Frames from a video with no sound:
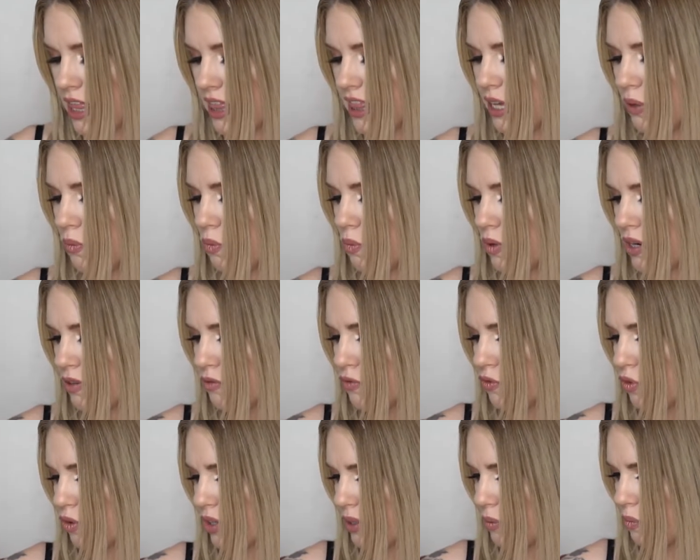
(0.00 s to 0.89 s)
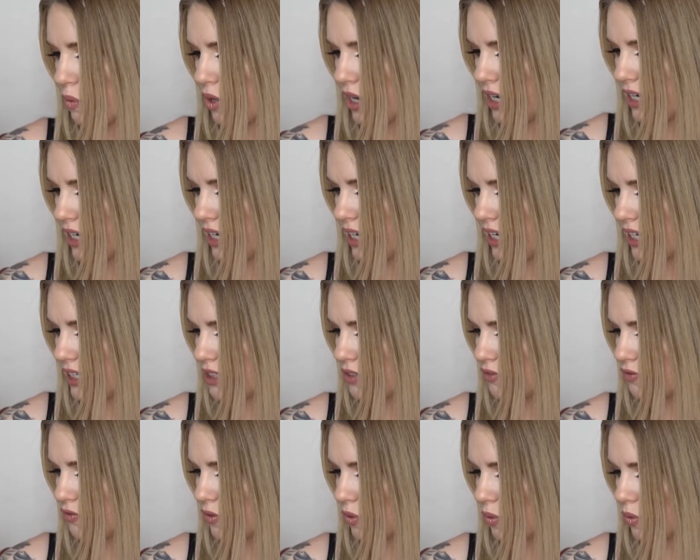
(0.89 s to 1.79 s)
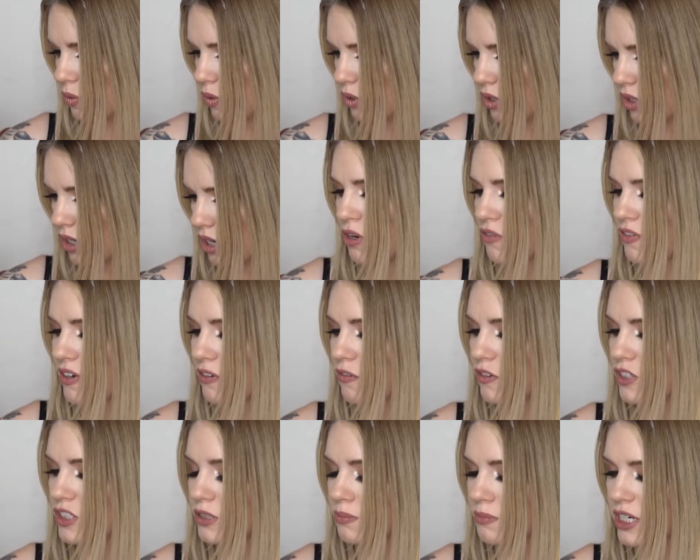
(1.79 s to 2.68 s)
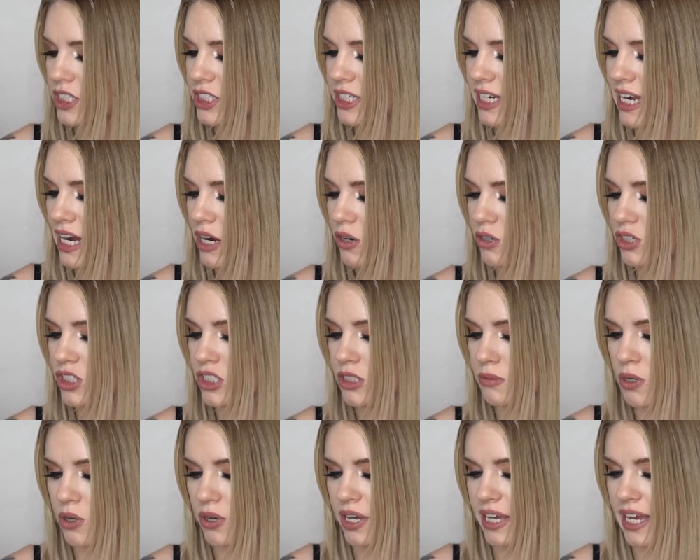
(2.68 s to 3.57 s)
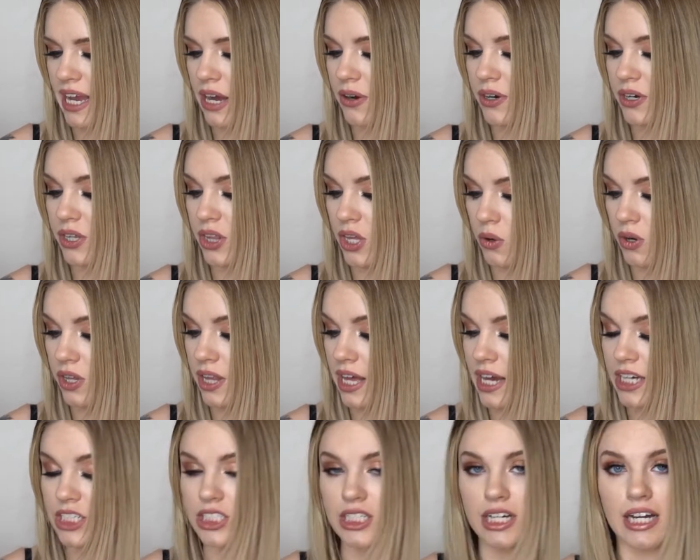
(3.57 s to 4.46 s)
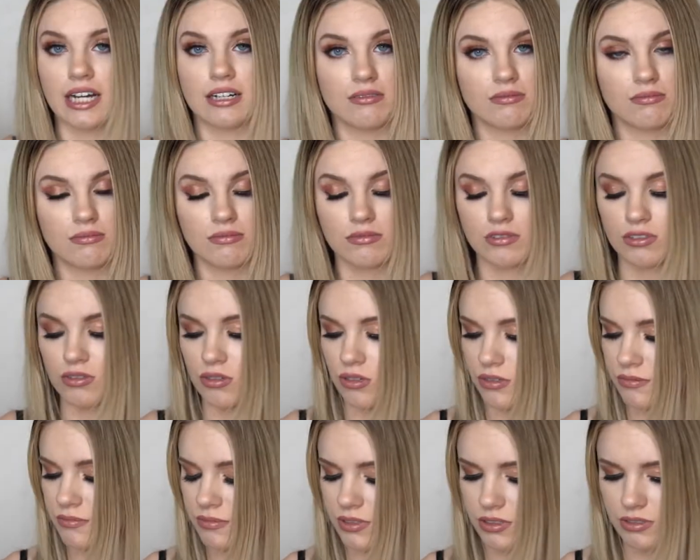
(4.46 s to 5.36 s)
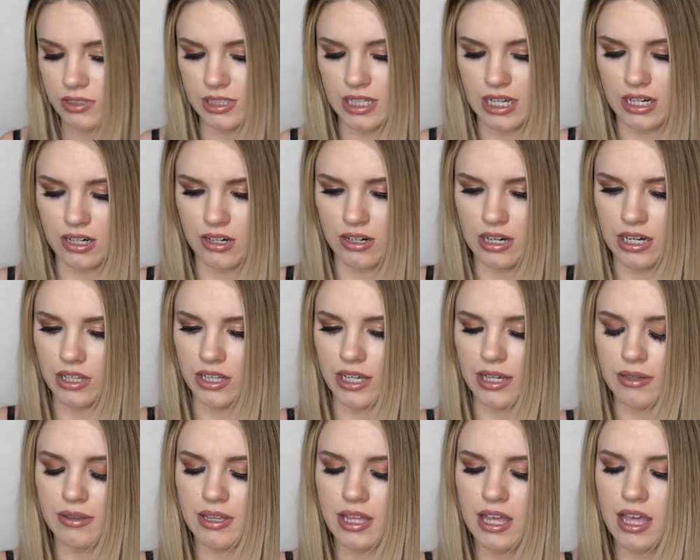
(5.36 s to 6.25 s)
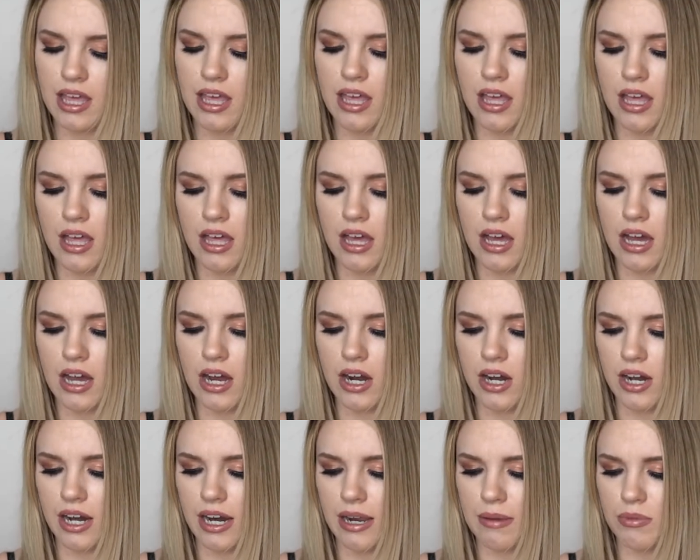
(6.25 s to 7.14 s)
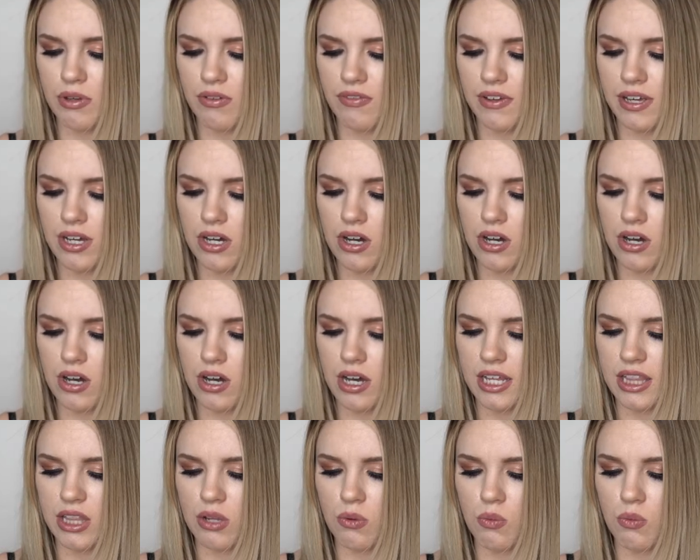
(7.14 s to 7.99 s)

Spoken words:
The 141 is perfect for smudging out or smoking out your lower lash line. Cool, used that correctly. All right, moving on.